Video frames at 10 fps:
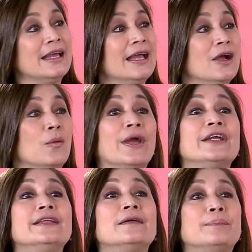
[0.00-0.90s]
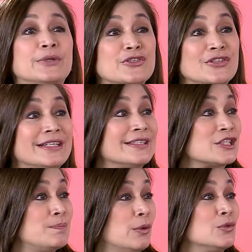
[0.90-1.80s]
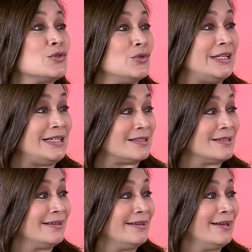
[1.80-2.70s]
mm-hmm, where the person is exposed to heat. To heat,